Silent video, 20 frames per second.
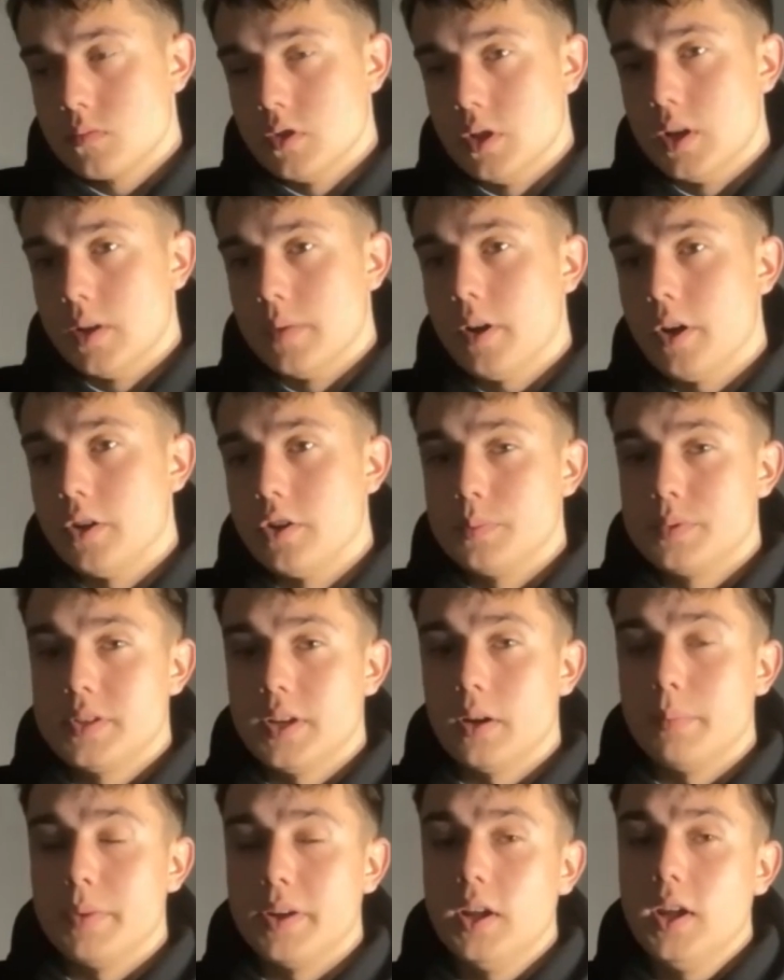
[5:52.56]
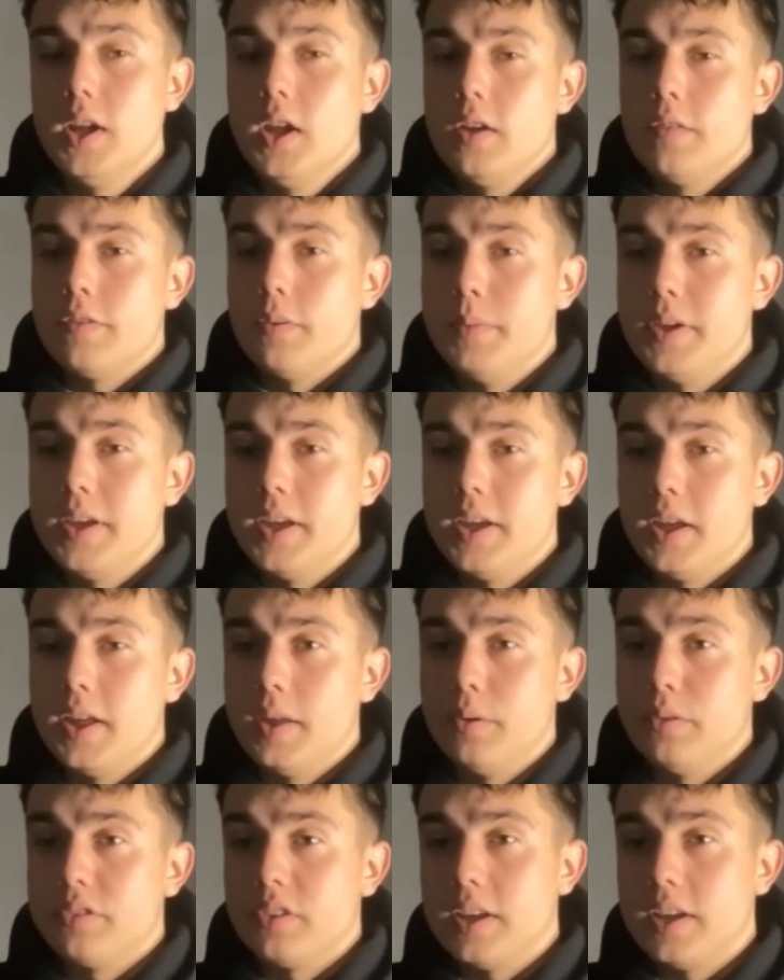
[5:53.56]
Yeah, 100%. I mean, for me,
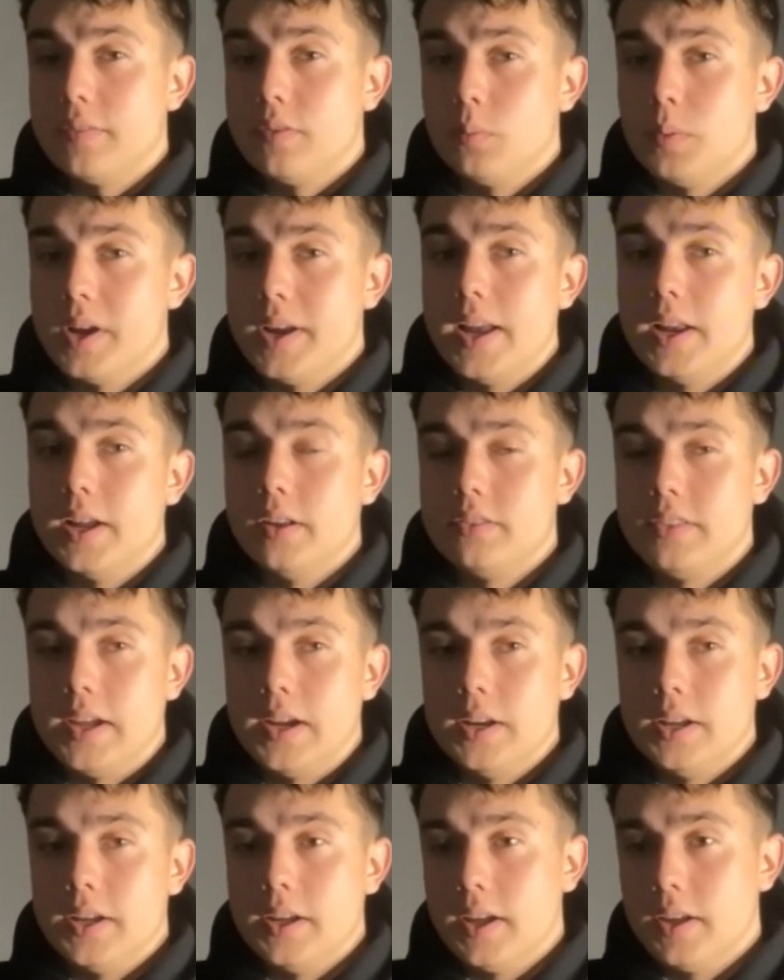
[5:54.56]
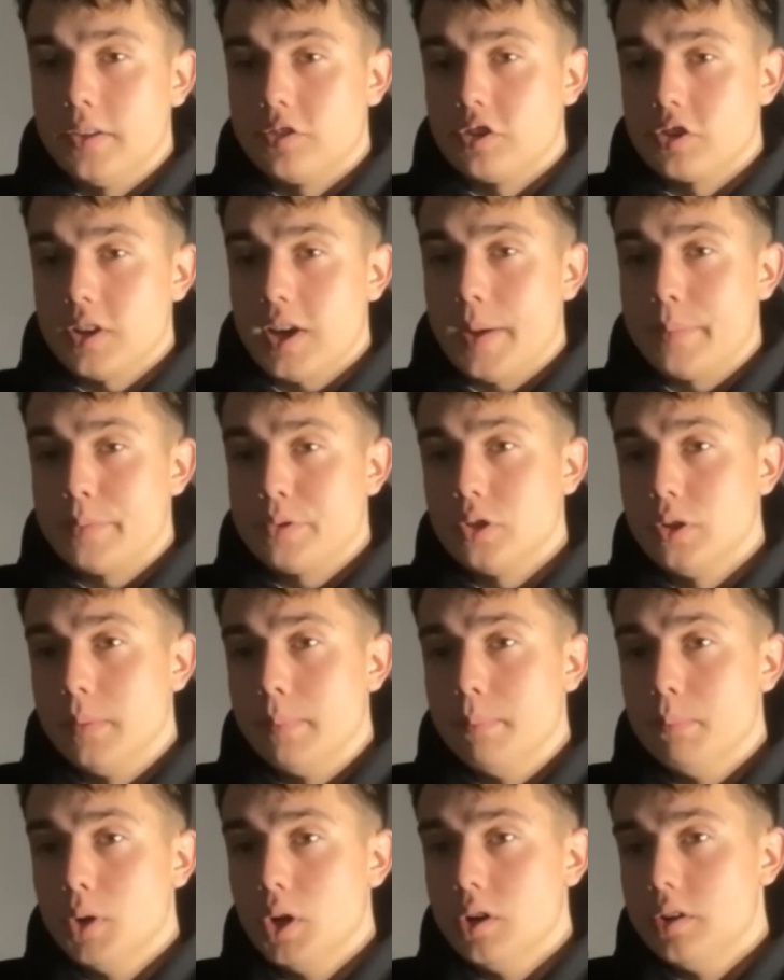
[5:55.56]
it was even when Elliot Daly has just
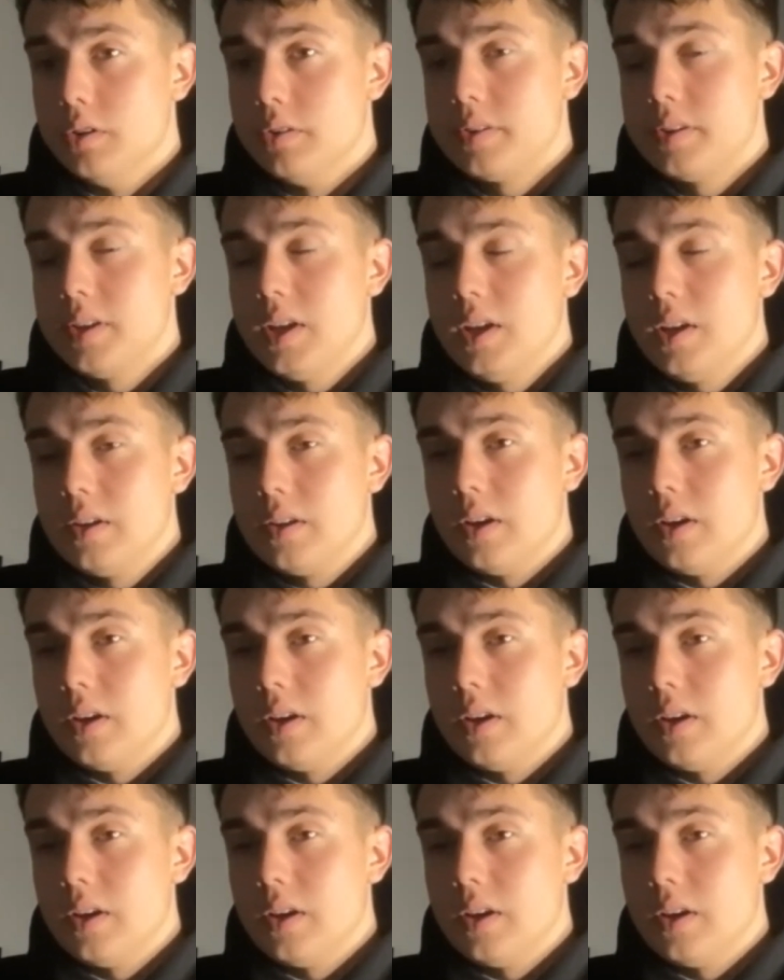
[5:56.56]
absolutely mullered